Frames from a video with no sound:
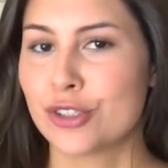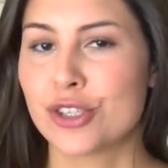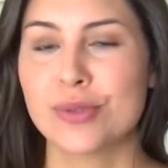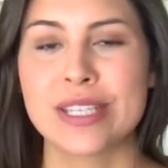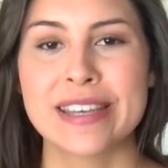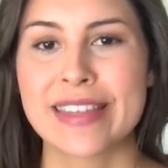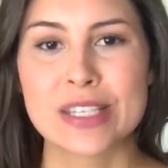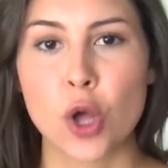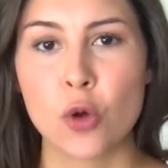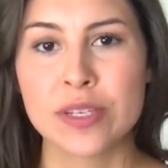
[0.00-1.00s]
Juneteenth
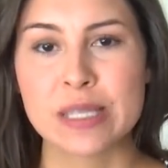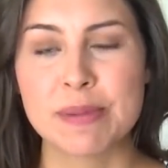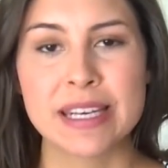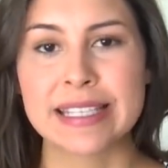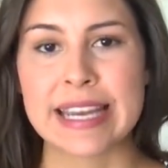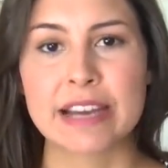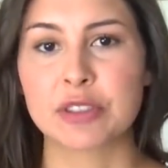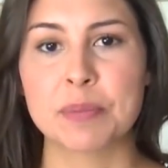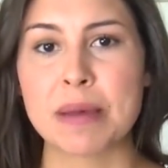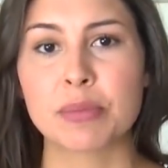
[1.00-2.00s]
has always been a day of
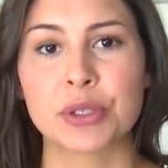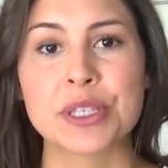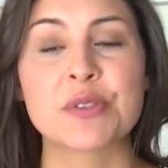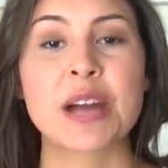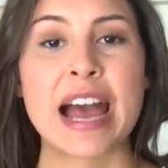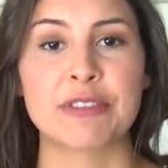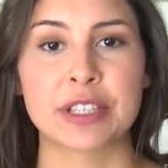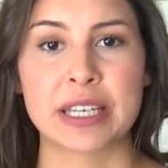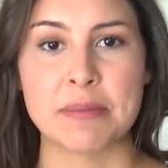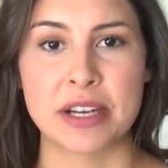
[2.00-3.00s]
remembrance for
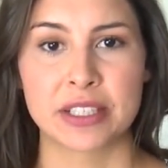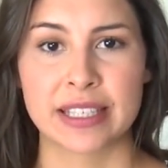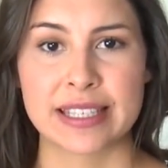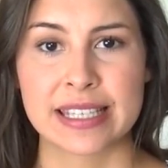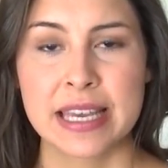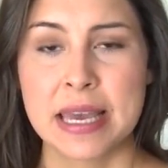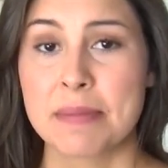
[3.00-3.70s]
African Americans,